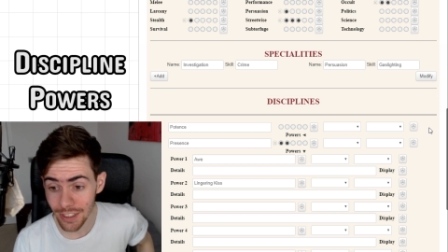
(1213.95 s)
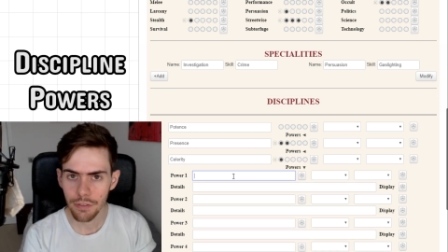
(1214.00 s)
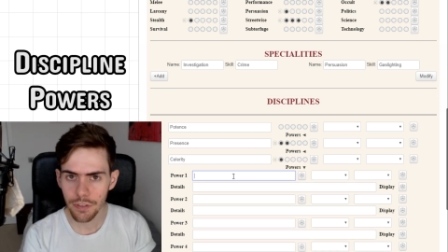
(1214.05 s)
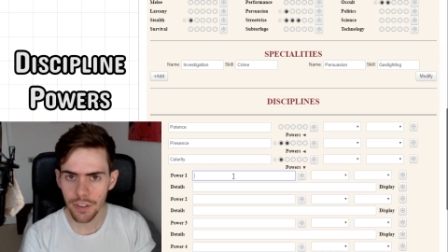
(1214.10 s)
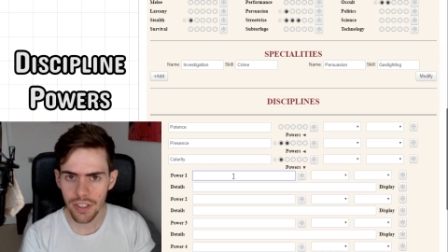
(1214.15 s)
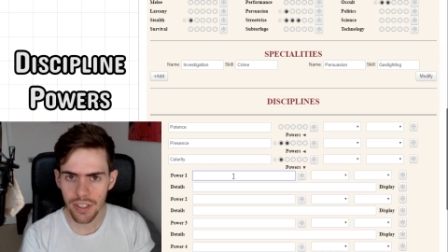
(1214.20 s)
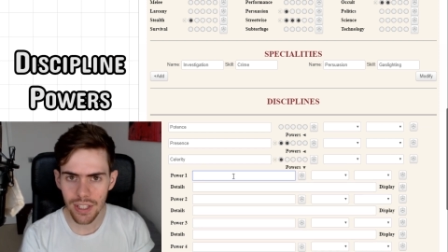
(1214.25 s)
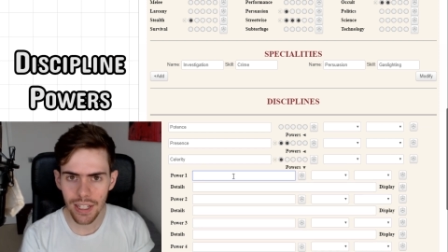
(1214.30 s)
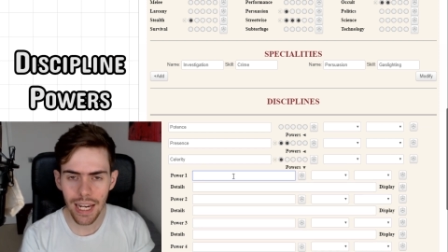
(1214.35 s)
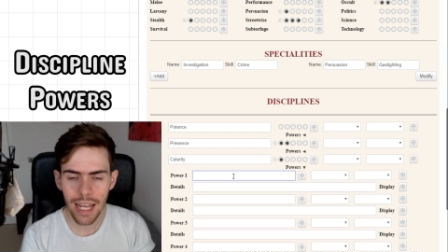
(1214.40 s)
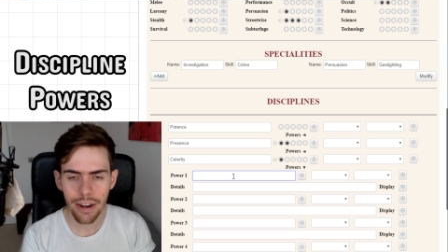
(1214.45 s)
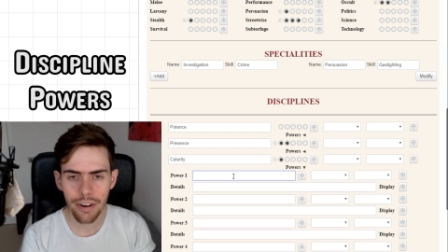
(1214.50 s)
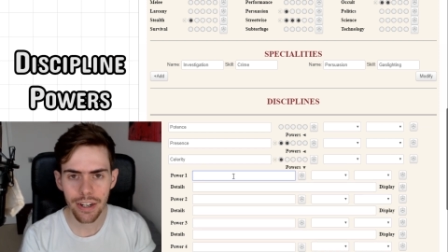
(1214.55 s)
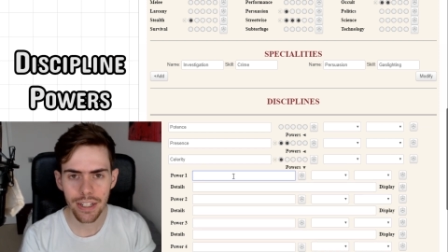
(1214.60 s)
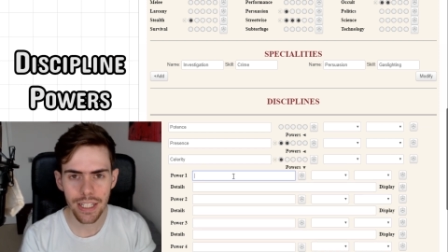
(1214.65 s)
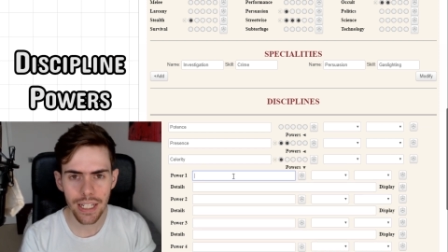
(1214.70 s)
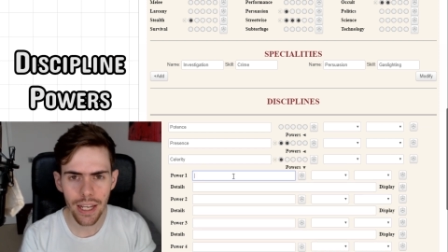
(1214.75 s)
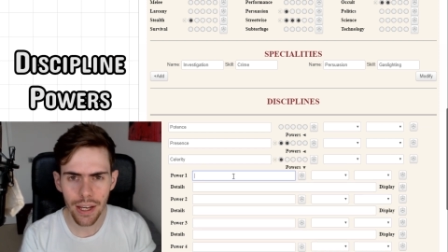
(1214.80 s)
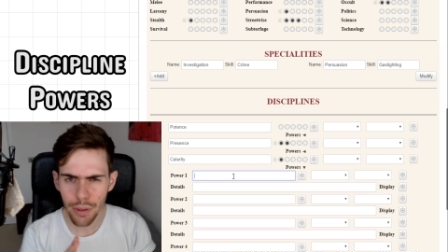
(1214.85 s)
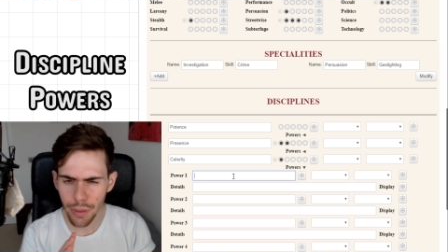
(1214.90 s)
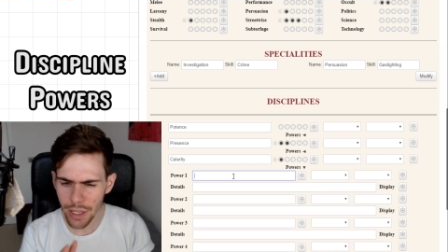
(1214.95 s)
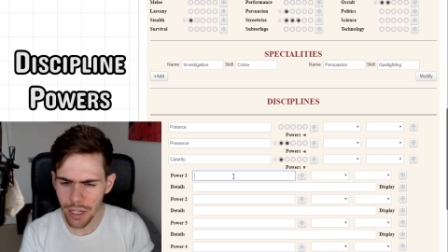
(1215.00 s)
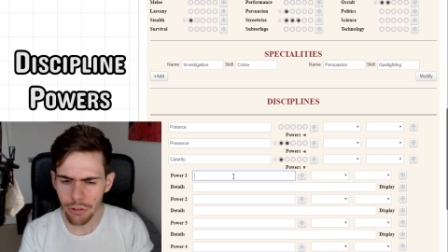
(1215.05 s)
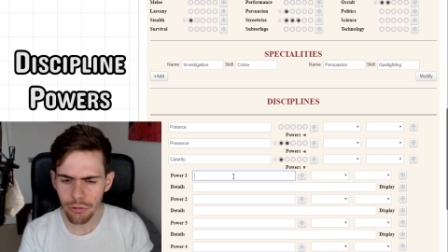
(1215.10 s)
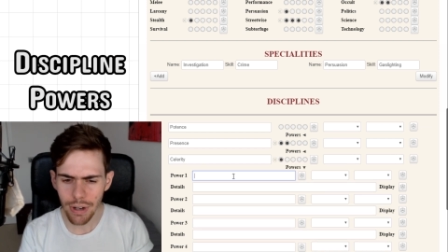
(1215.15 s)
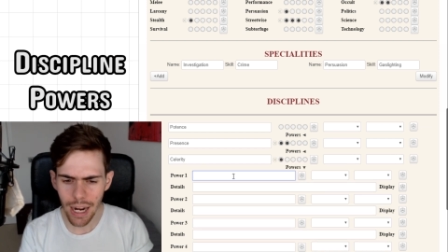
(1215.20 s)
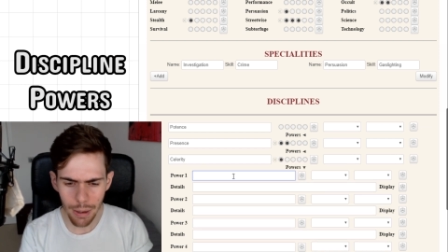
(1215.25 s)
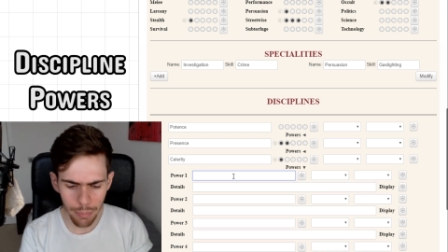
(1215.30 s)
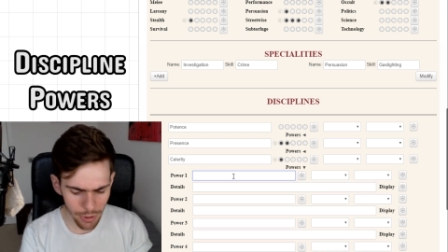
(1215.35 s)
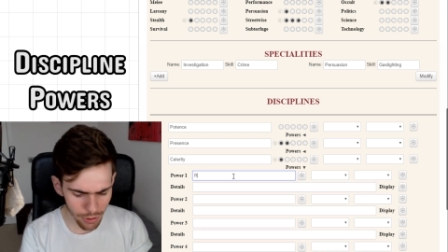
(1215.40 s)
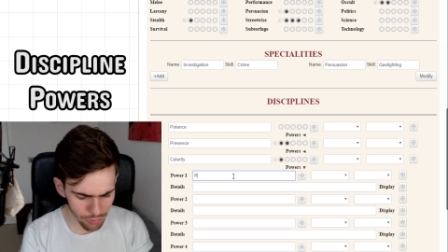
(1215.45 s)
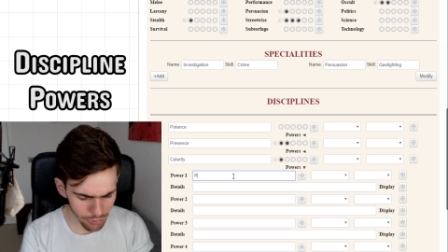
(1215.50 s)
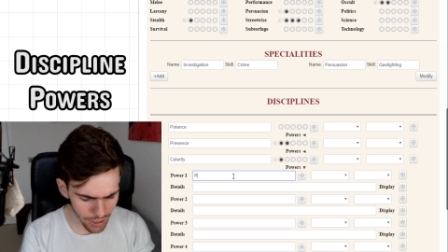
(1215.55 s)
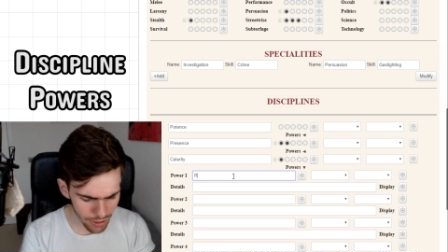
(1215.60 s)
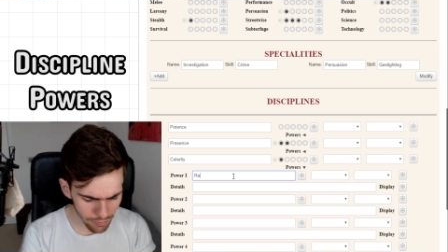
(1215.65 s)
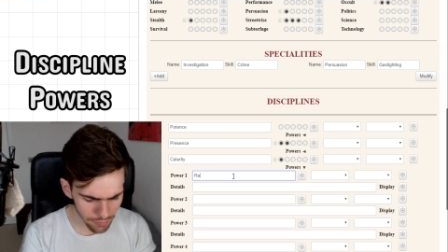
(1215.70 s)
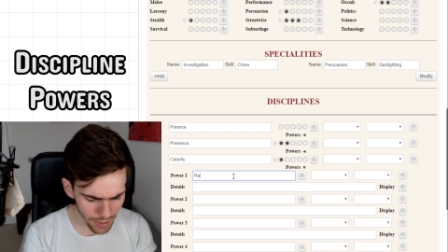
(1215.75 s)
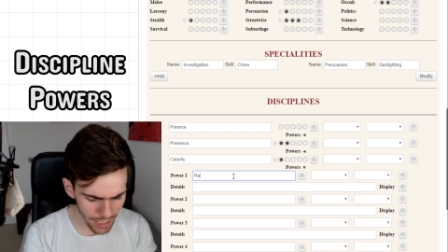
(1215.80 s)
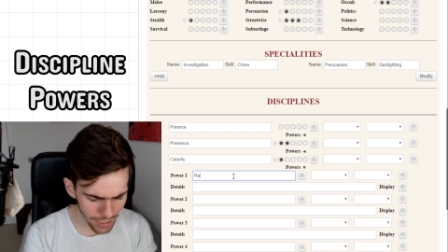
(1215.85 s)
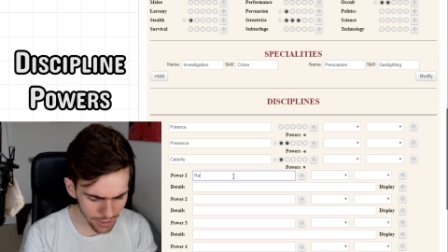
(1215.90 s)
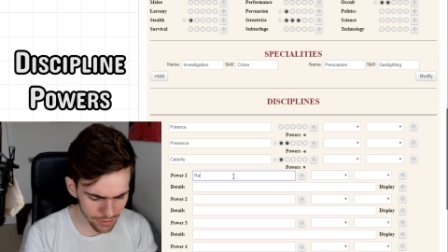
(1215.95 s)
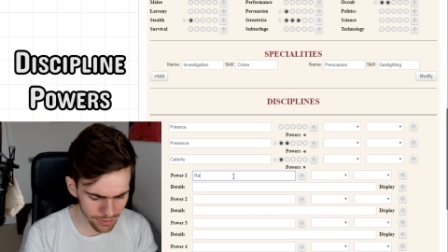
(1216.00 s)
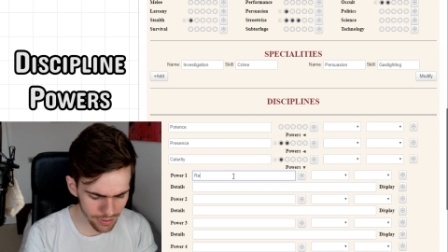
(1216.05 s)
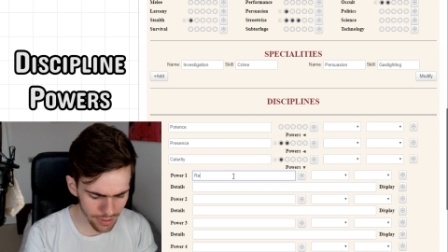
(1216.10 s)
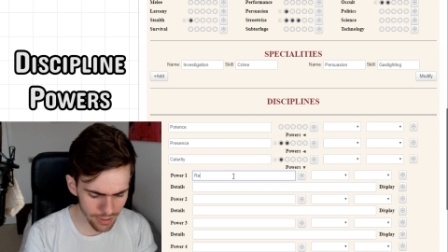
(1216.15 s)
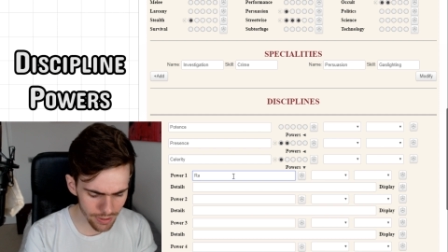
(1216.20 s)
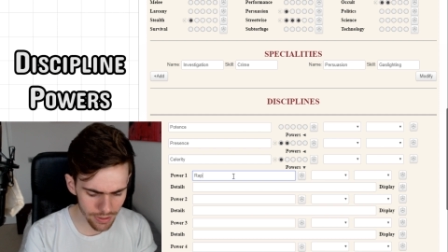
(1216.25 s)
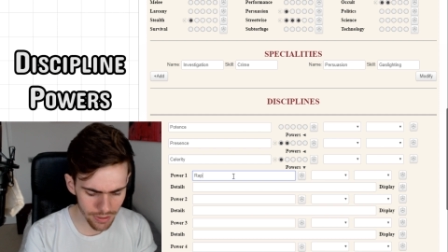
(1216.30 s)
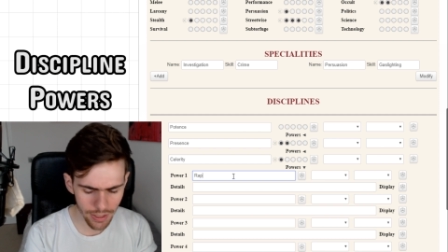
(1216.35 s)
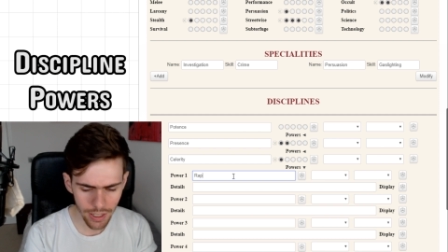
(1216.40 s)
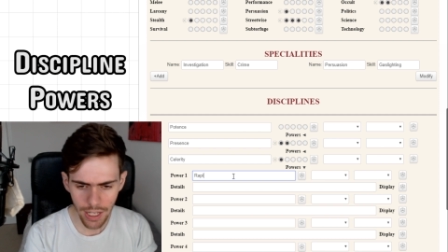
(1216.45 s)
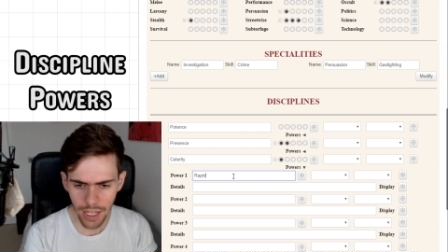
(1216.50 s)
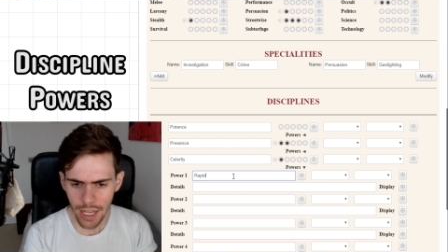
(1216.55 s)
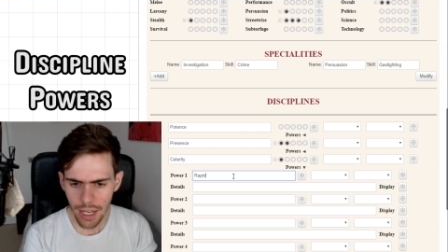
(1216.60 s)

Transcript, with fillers: For celerity, I think rapid reflexes